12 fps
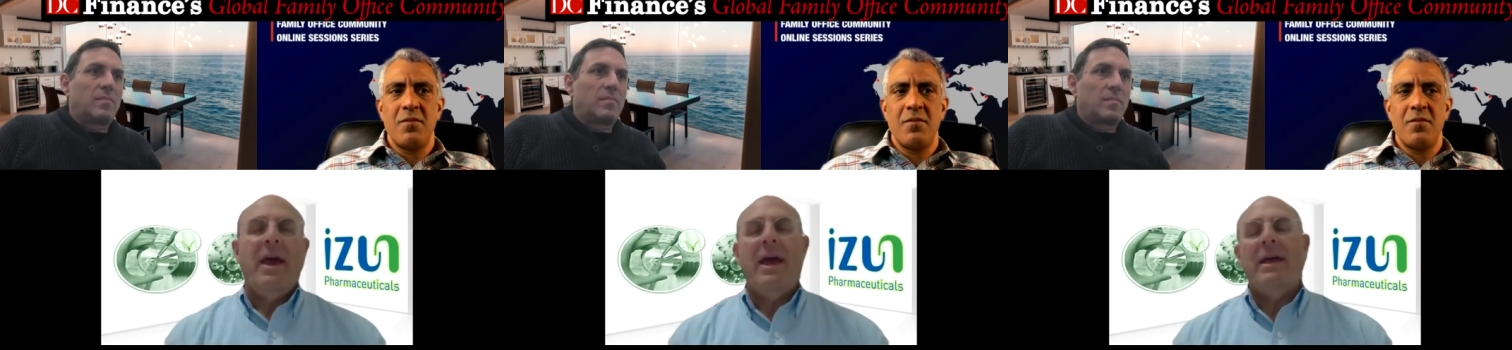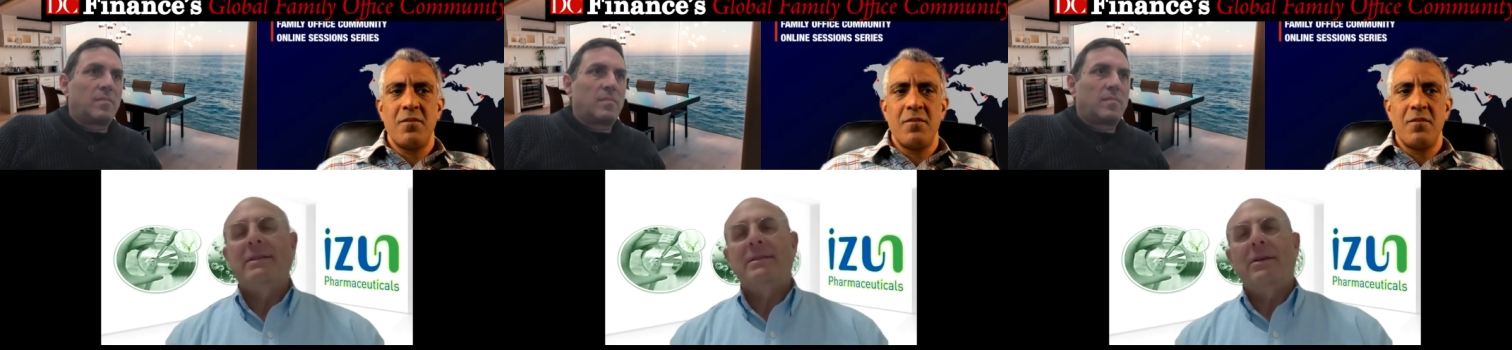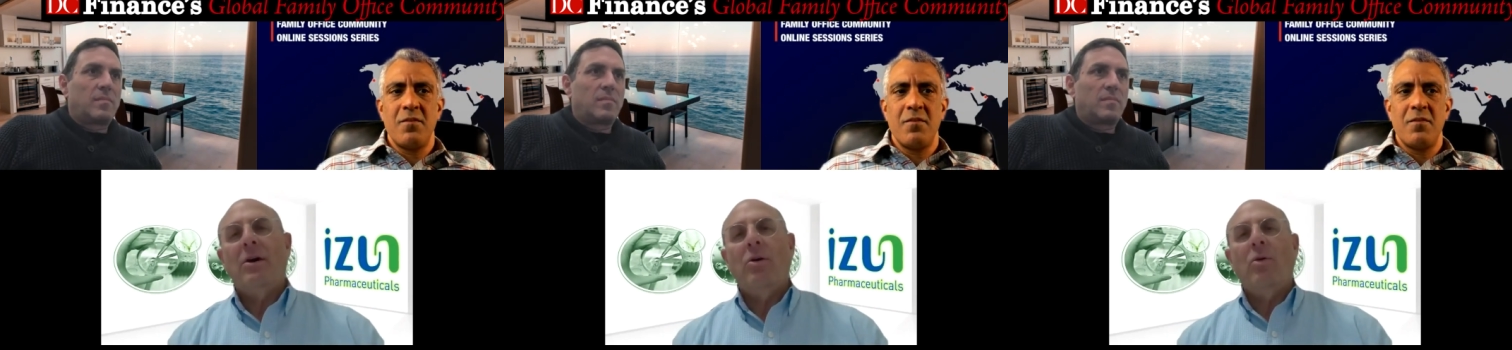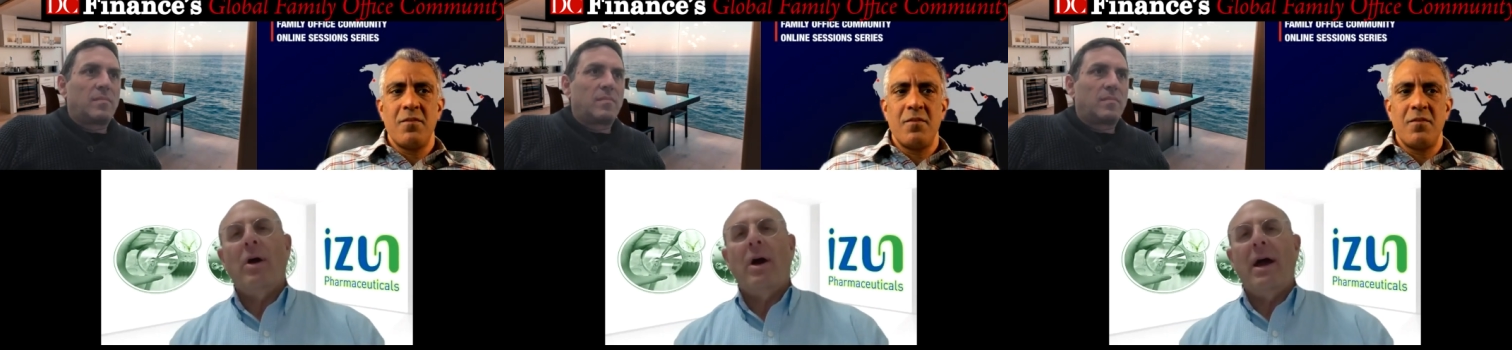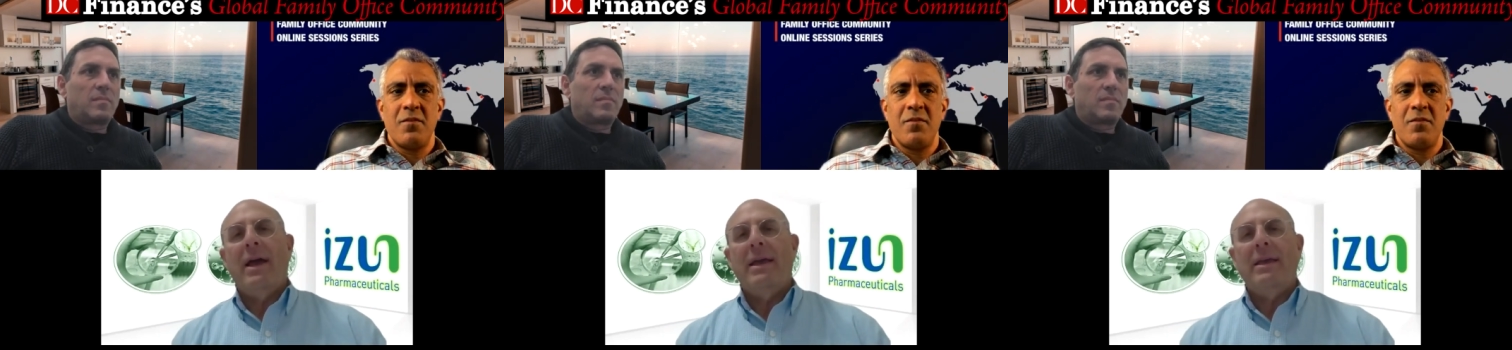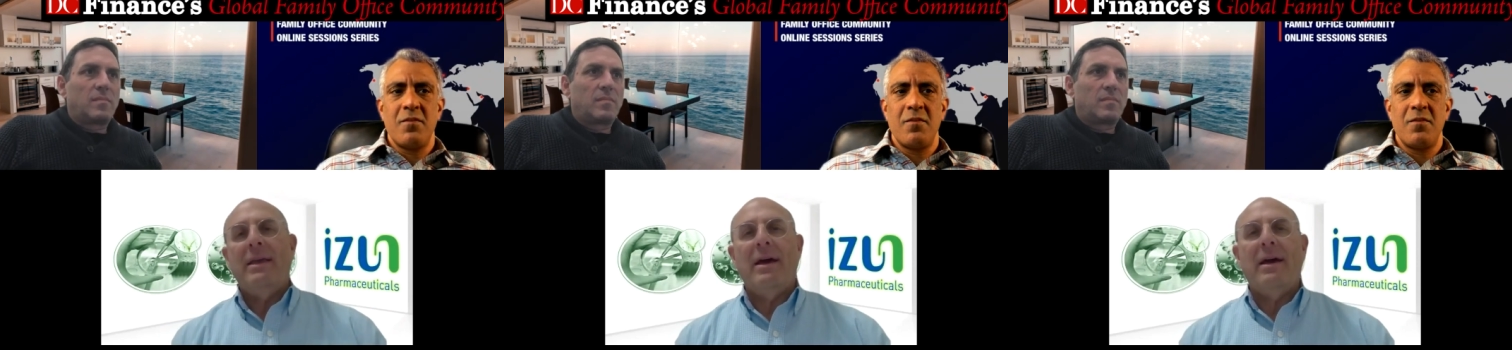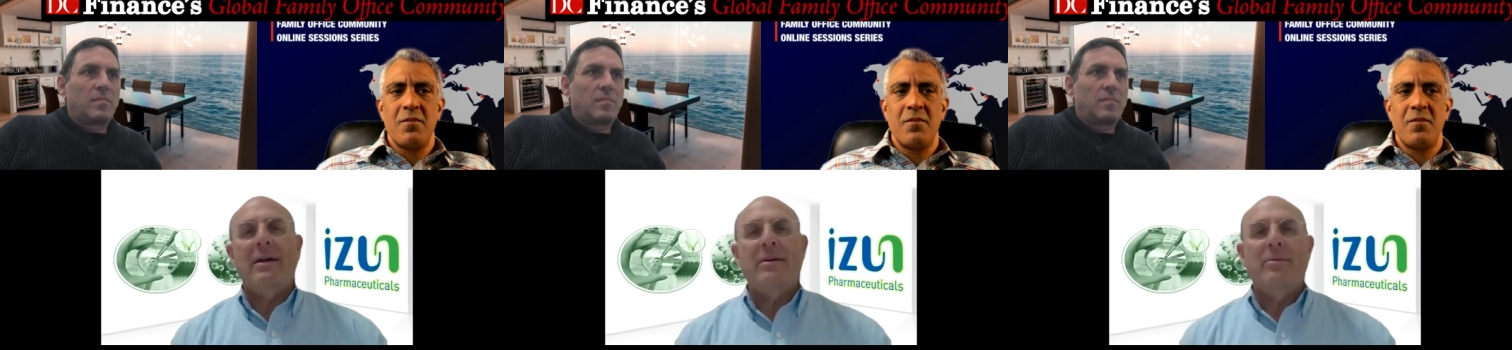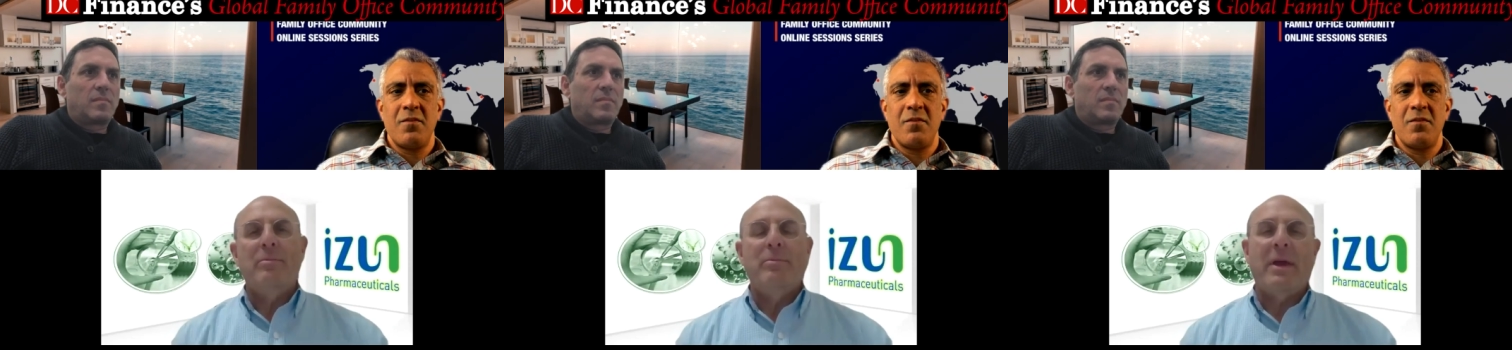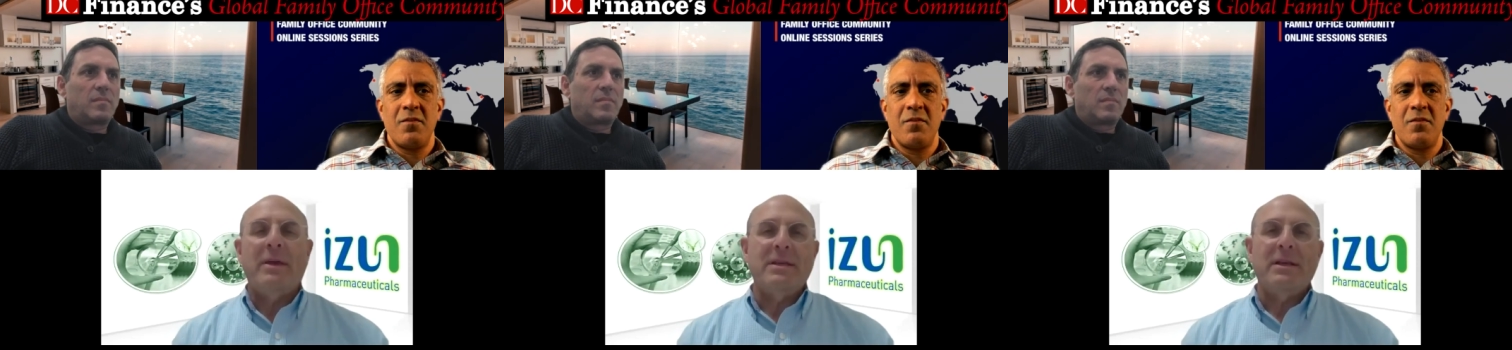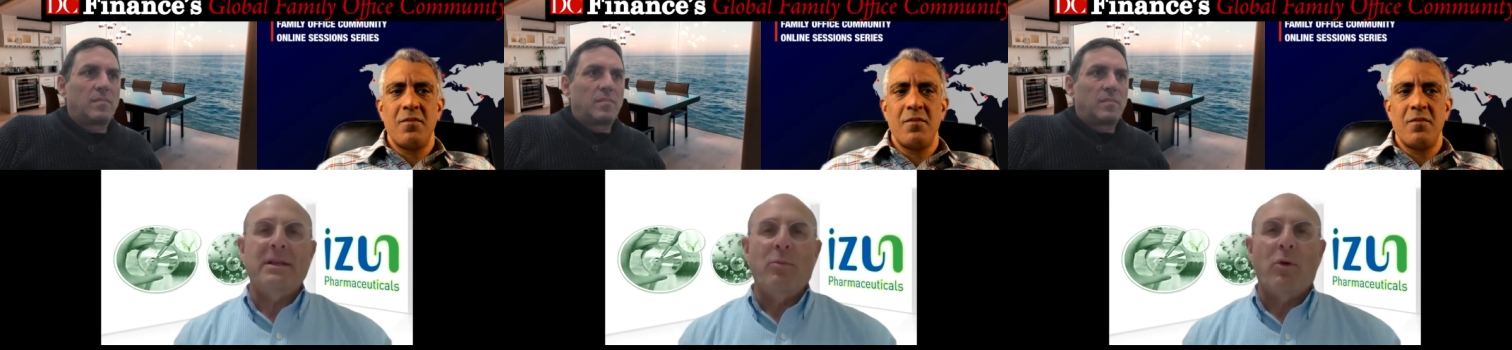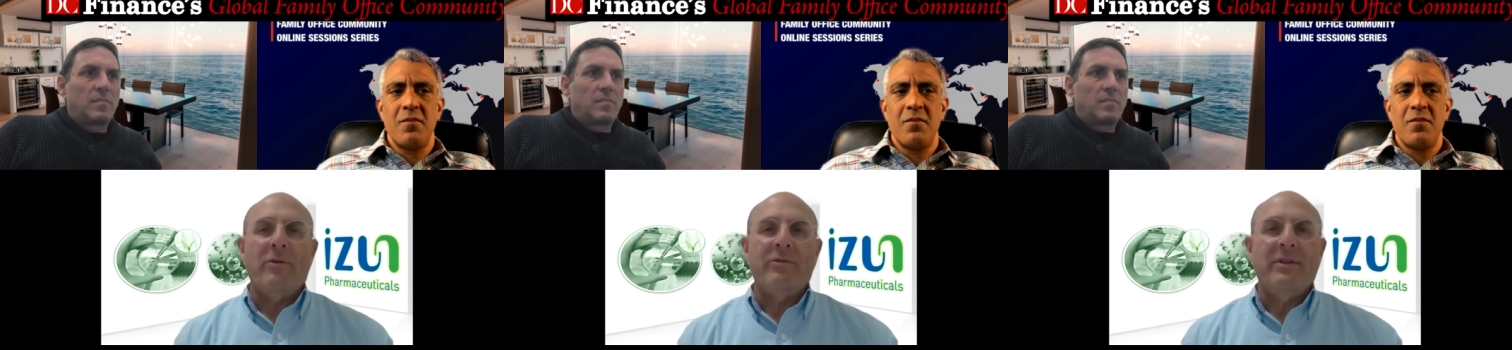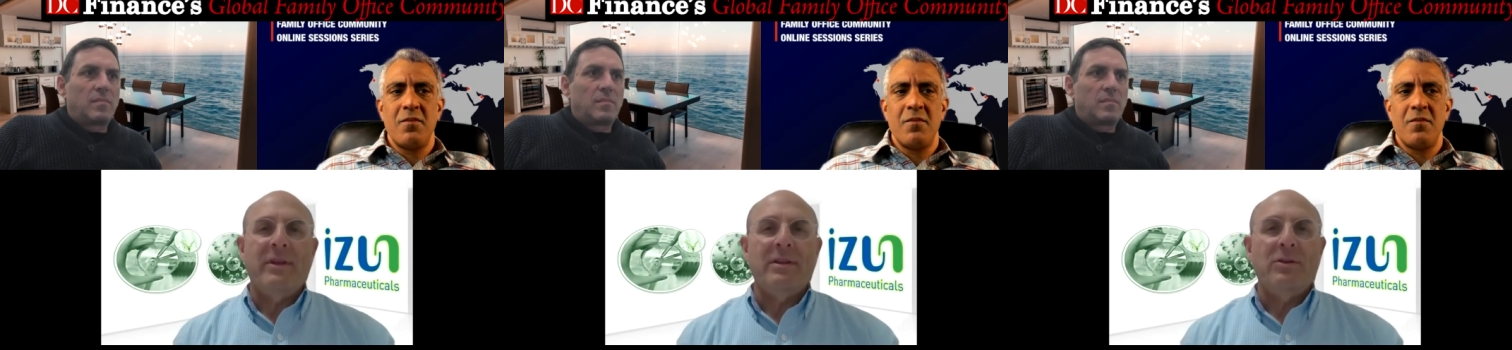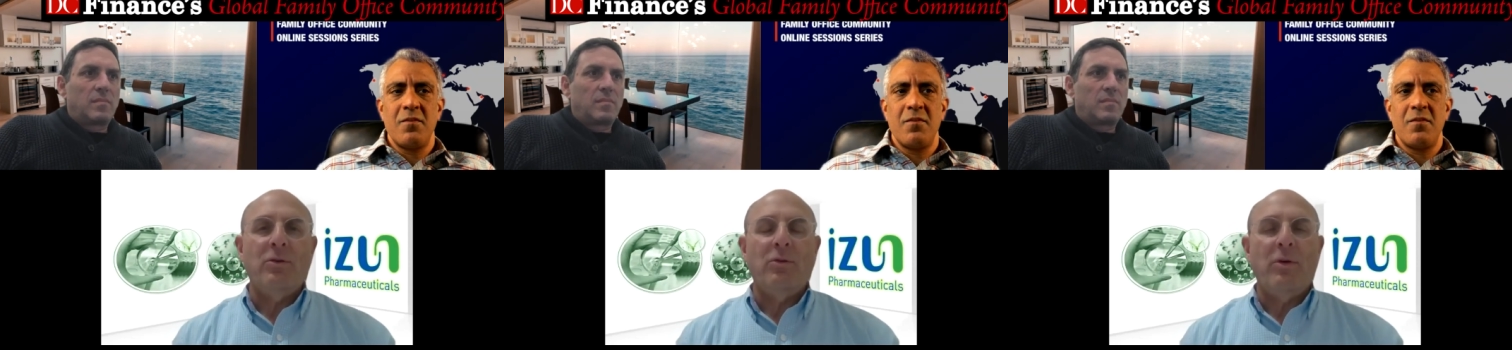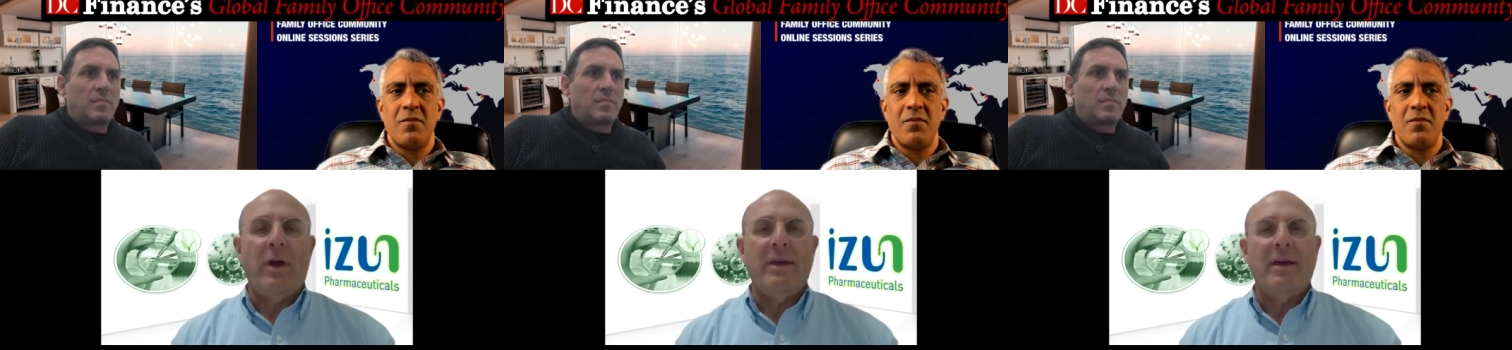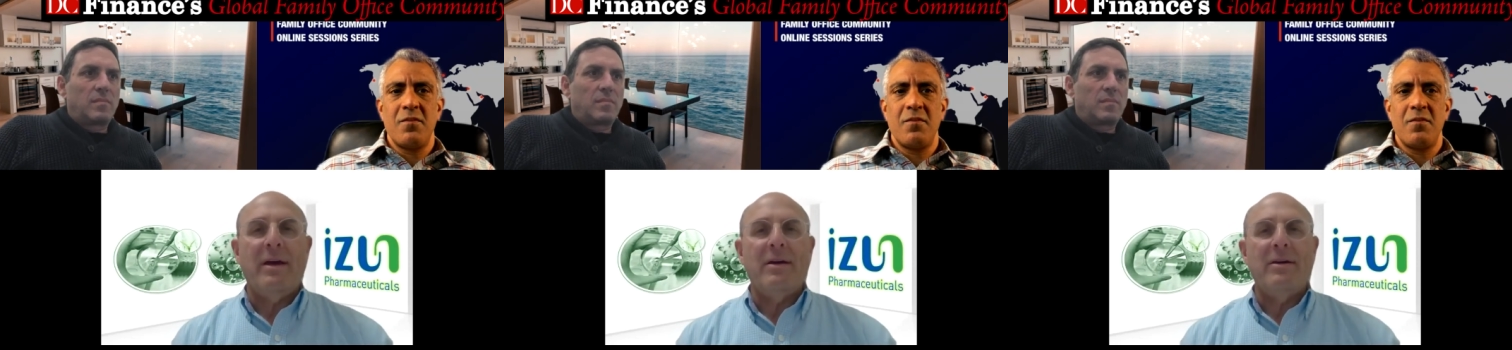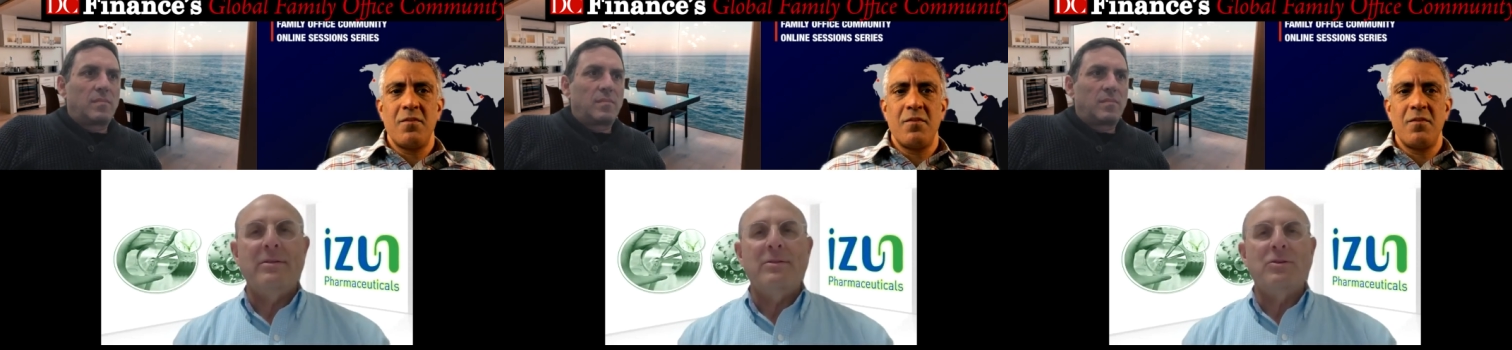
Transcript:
Speaker 1: and so I uh, basically morphed into a uh,